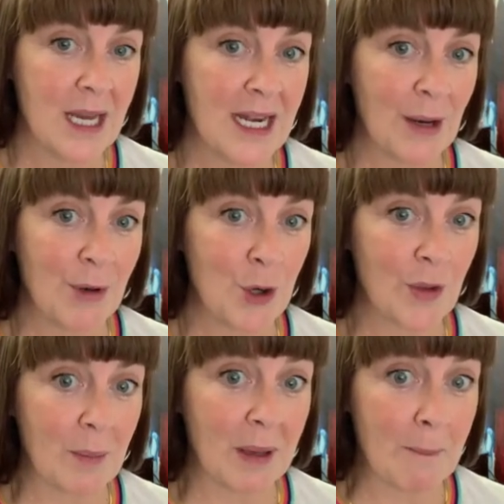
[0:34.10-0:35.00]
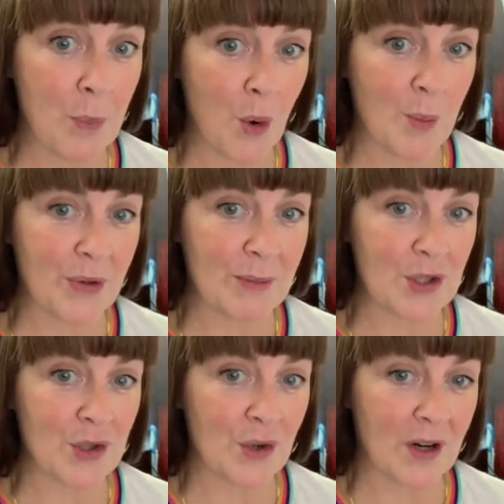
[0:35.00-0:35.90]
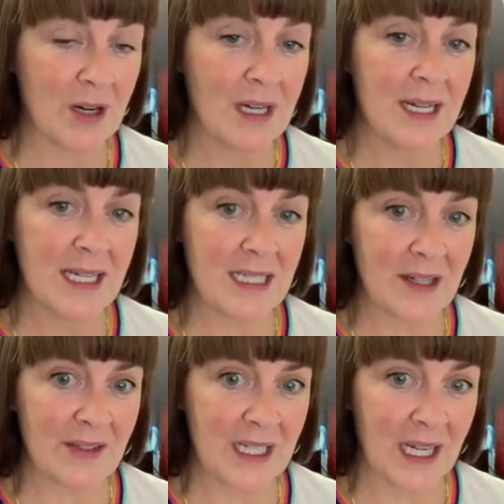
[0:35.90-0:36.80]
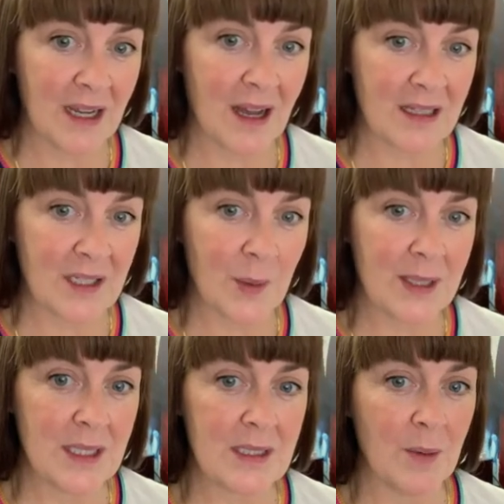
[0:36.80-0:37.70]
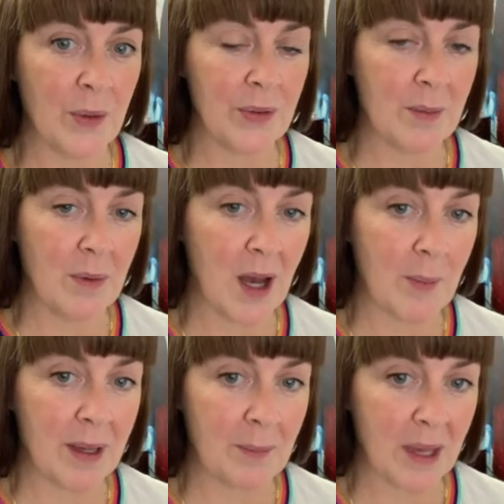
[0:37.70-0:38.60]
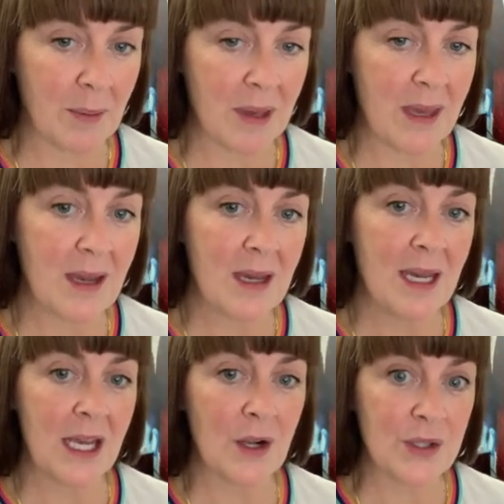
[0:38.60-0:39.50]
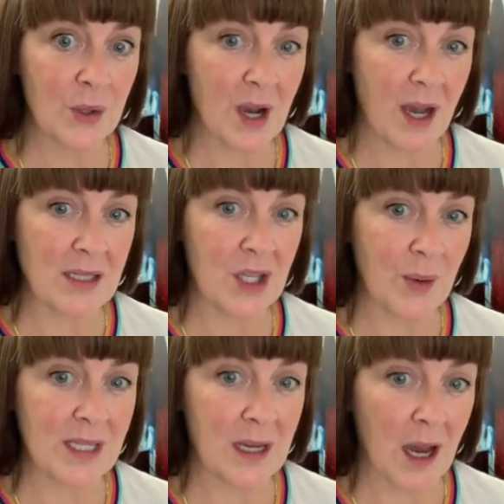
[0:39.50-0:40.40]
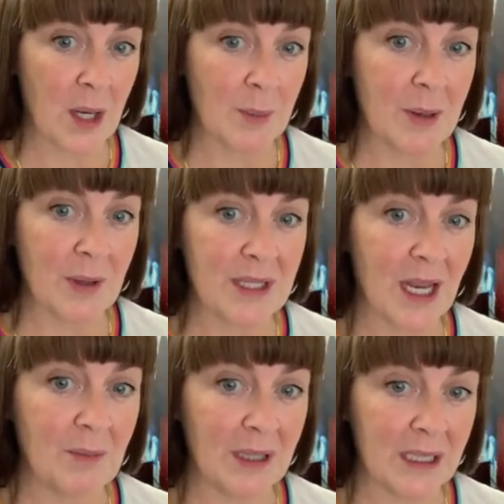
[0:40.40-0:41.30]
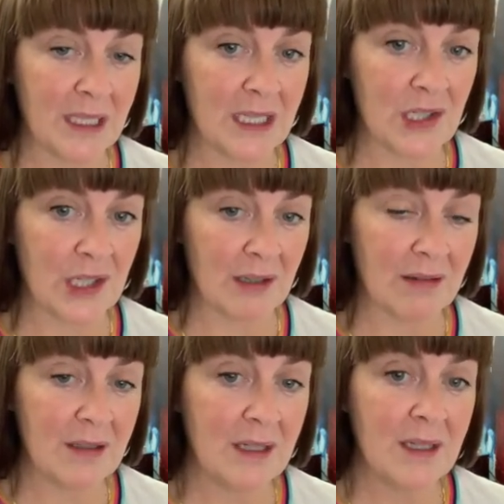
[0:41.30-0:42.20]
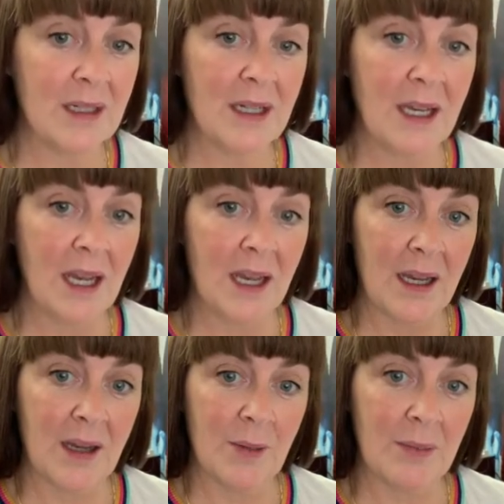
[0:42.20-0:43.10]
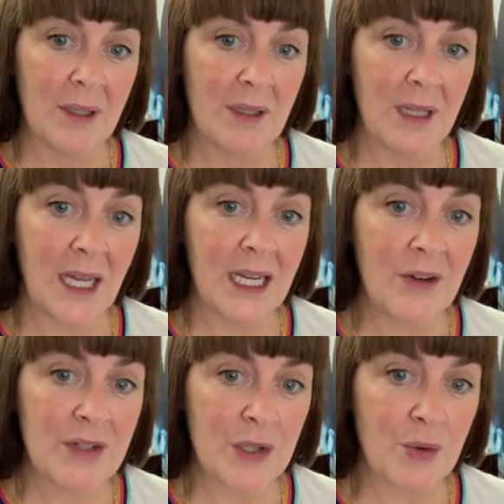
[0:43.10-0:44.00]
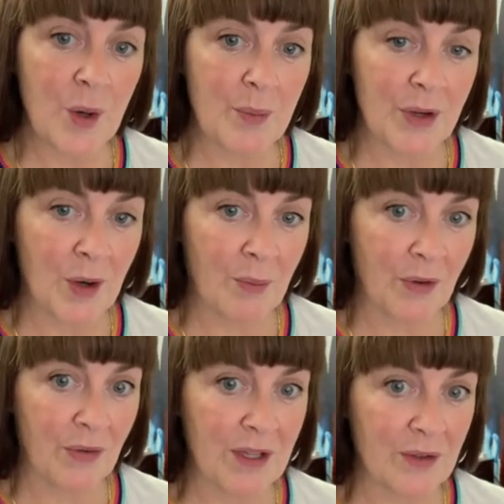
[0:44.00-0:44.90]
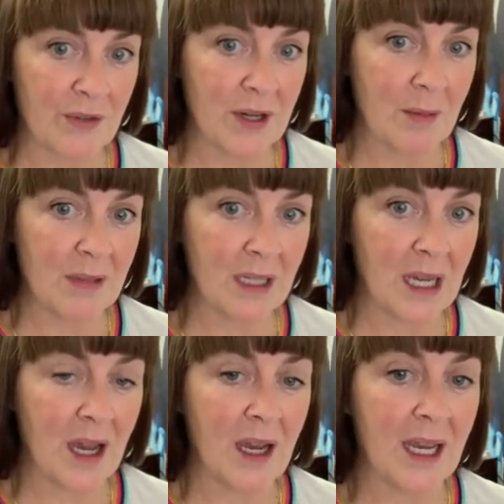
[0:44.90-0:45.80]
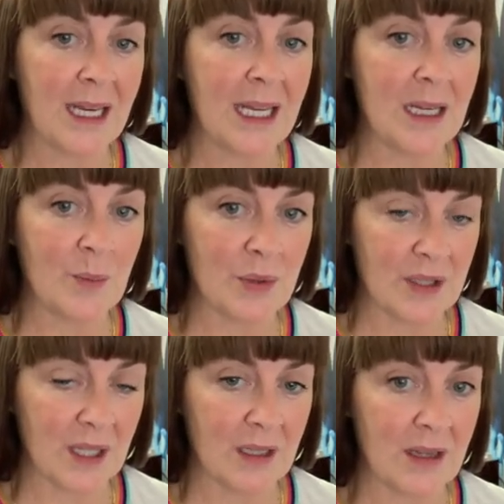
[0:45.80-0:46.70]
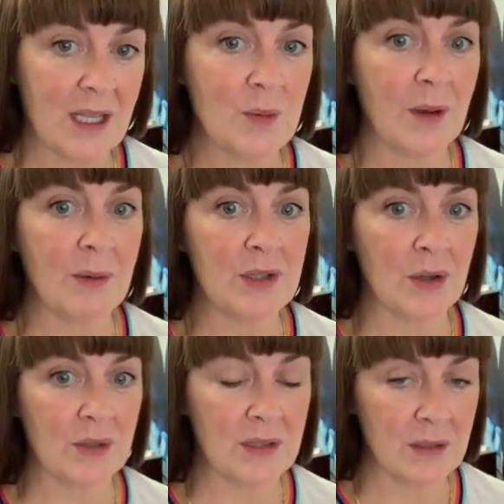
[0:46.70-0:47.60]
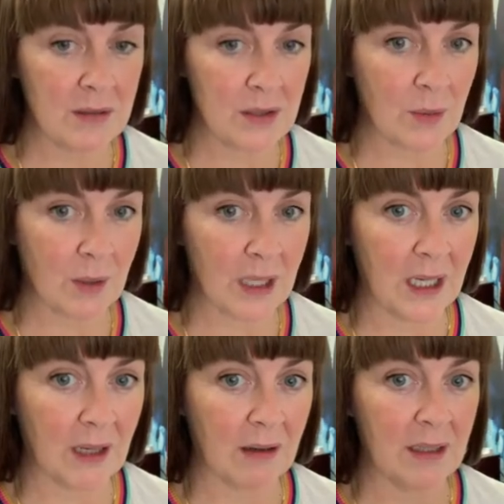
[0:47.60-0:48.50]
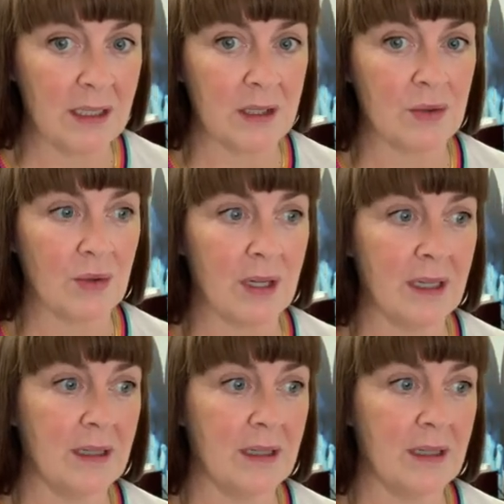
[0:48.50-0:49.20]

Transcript: Now we know that being born premature has devastating consequences on both the mom and baby. It also costs the US economy about $10 billion each year. And here in Detroit, preterm birth rates are phenomenally high at 18%, and that's why we chose to work here in Detroit.